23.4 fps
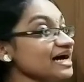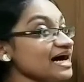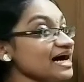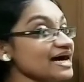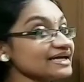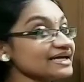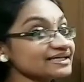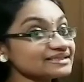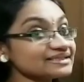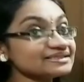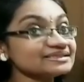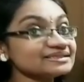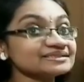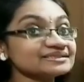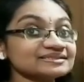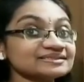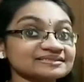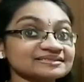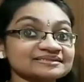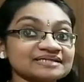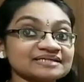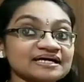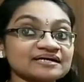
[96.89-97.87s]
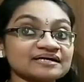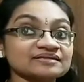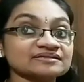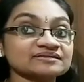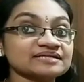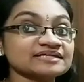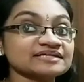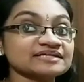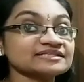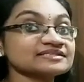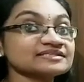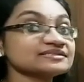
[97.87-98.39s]
another star
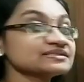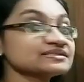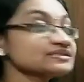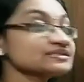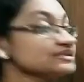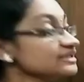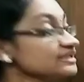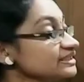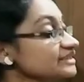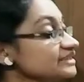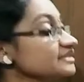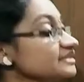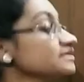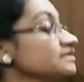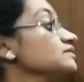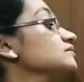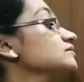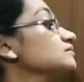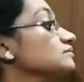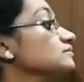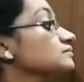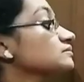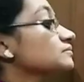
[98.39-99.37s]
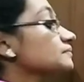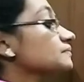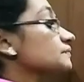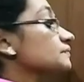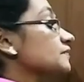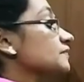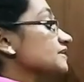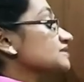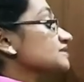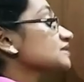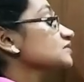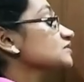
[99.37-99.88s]
that is near
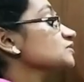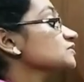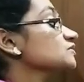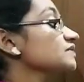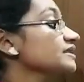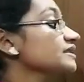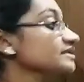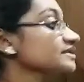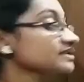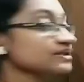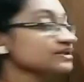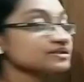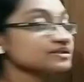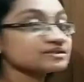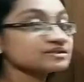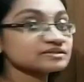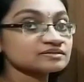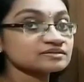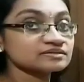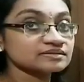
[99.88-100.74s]
present to the Earth?